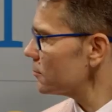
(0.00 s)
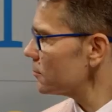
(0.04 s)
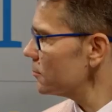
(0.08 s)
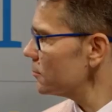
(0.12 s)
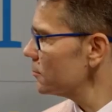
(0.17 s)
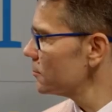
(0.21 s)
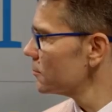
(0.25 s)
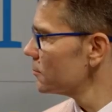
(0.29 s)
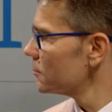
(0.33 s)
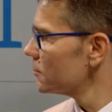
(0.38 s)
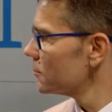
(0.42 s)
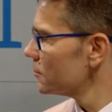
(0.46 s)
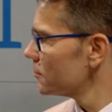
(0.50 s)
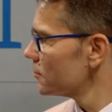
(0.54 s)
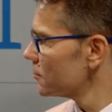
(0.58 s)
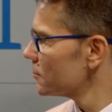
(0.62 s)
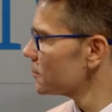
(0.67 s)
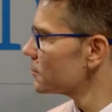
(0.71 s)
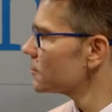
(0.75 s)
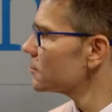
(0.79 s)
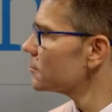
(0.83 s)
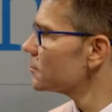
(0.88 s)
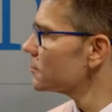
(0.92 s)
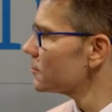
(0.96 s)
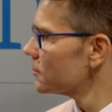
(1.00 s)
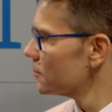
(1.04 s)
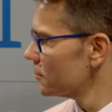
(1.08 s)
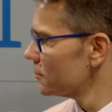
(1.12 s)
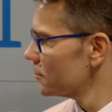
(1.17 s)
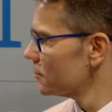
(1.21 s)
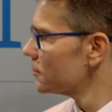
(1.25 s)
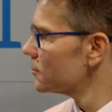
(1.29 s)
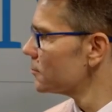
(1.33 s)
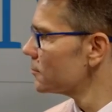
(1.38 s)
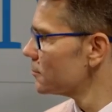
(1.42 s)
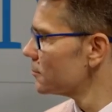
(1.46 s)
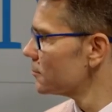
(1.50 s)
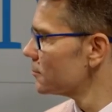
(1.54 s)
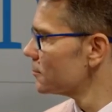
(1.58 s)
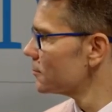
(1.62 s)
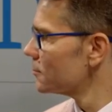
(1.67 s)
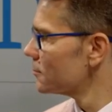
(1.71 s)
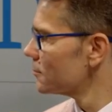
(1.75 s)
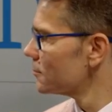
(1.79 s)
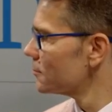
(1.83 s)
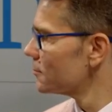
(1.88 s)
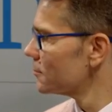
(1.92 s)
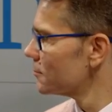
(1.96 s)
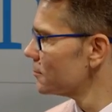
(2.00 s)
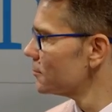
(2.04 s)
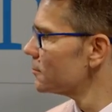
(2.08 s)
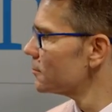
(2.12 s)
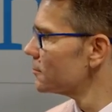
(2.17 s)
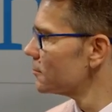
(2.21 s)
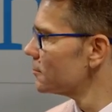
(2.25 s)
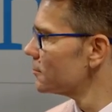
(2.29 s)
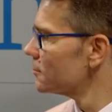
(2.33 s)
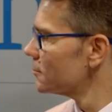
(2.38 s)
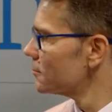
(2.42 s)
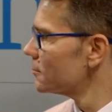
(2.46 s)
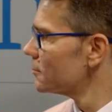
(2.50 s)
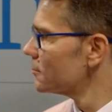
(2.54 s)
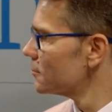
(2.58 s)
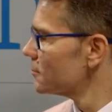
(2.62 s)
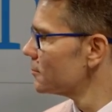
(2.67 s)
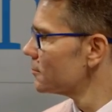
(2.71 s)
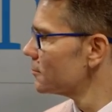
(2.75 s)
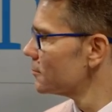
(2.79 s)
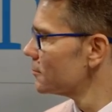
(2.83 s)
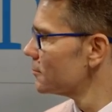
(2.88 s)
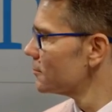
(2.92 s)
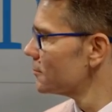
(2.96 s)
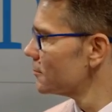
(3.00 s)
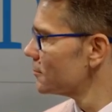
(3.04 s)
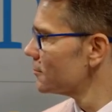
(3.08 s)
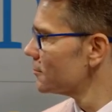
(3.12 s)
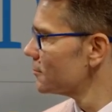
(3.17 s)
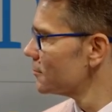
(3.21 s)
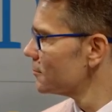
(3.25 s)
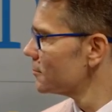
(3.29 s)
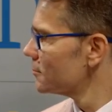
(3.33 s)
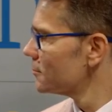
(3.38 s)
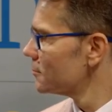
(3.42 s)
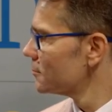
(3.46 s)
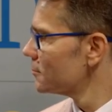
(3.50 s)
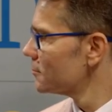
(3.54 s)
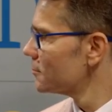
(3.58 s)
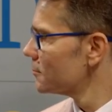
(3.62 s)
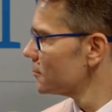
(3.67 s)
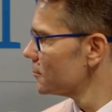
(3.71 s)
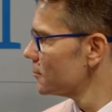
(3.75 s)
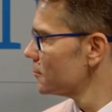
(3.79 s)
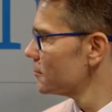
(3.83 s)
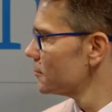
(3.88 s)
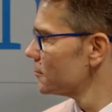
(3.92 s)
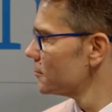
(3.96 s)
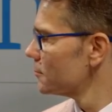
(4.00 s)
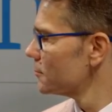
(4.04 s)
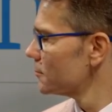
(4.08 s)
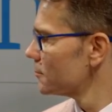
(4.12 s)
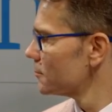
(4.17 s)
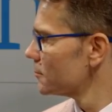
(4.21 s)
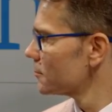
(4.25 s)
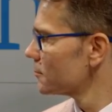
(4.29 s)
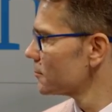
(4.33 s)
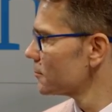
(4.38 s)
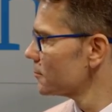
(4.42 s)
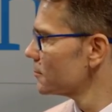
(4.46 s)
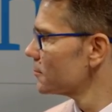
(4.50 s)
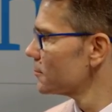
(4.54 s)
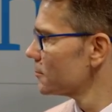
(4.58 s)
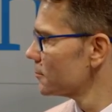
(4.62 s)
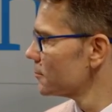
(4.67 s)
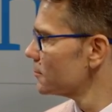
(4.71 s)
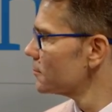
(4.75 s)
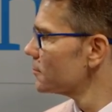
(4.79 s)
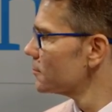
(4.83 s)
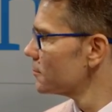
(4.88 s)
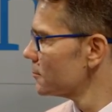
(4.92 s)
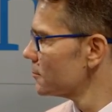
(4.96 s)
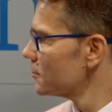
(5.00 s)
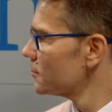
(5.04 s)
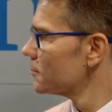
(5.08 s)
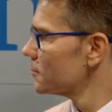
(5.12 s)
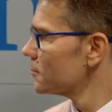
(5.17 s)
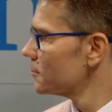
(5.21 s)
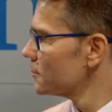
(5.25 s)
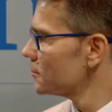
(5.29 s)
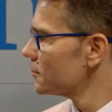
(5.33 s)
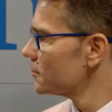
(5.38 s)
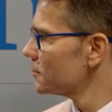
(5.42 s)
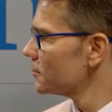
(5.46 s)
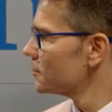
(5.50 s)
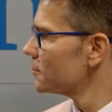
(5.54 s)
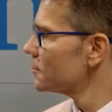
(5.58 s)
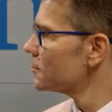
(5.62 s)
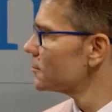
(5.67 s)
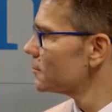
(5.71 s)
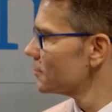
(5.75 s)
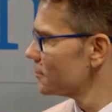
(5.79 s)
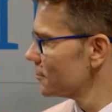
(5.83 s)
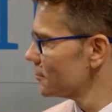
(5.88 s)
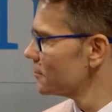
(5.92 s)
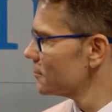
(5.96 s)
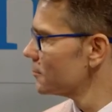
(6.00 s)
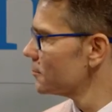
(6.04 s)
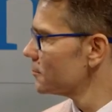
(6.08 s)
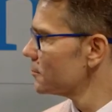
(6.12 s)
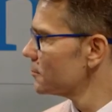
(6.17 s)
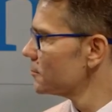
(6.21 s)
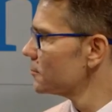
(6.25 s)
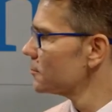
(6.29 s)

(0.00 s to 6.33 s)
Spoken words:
(not speaking)